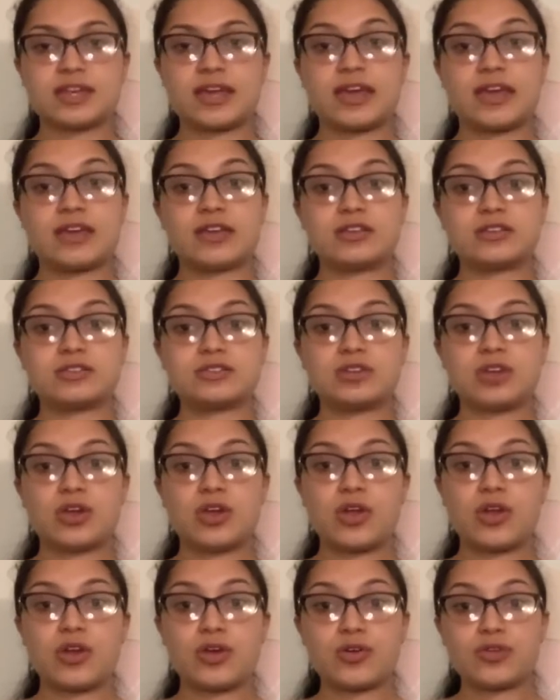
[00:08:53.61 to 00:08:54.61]
and
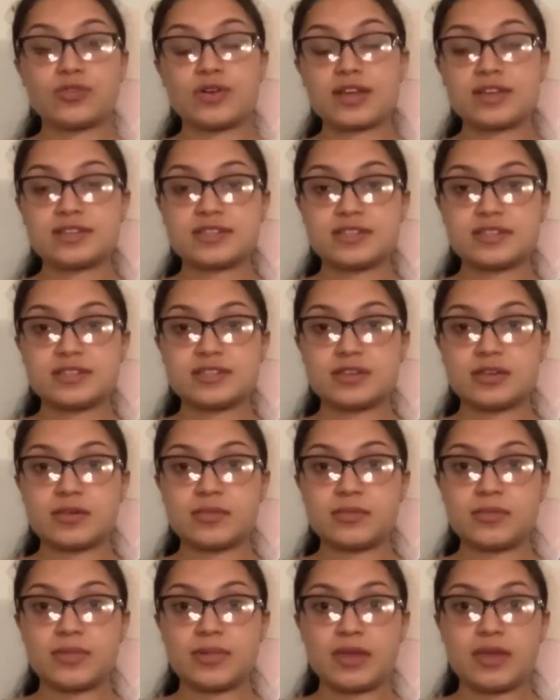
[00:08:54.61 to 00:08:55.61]

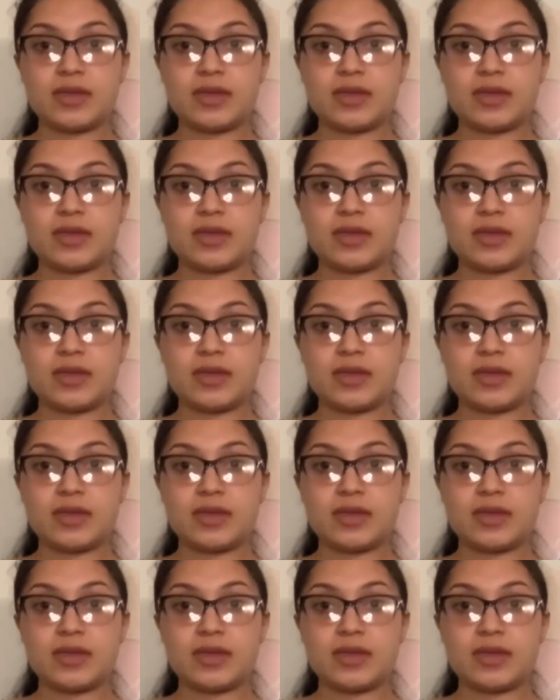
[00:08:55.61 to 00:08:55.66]
racism